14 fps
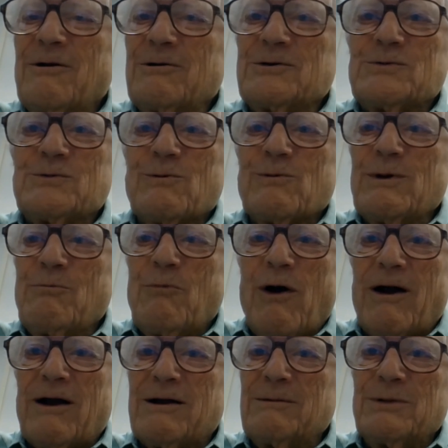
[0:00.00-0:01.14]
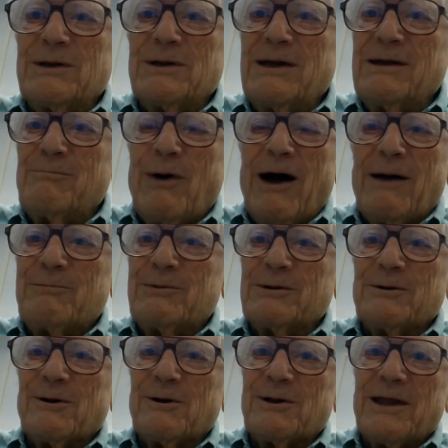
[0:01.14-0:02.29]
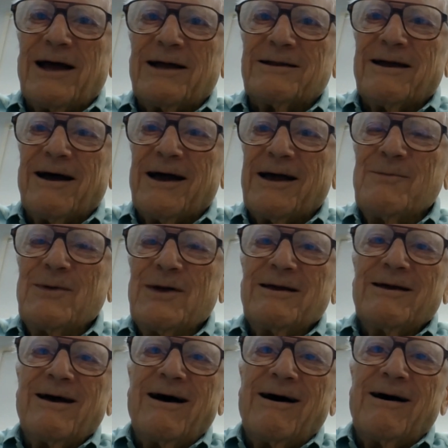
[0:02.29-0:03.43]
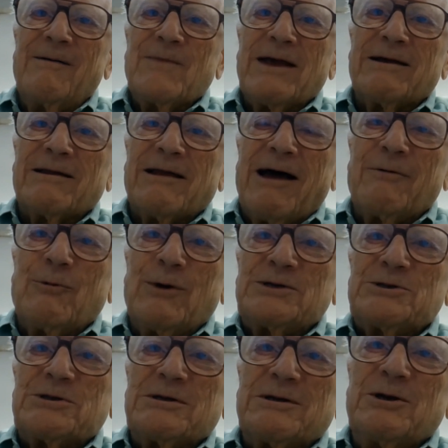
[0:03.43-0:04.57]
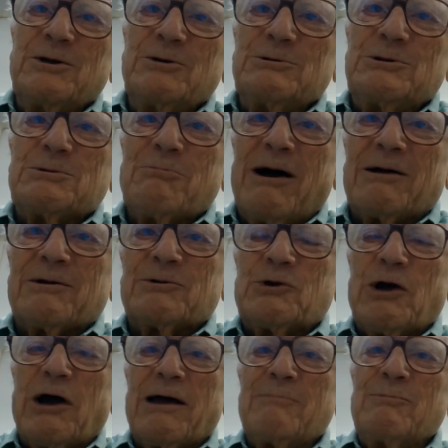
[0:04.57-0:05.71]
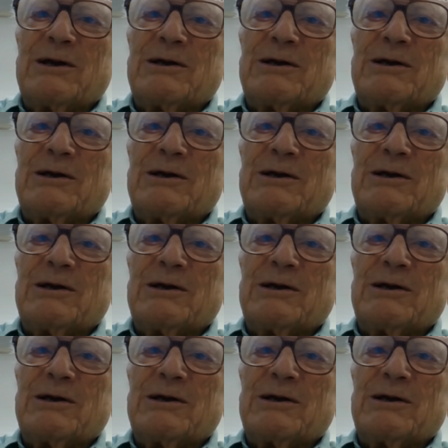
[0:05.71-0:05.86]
those were remarkably popular at that time. And I wasted a huge amount of time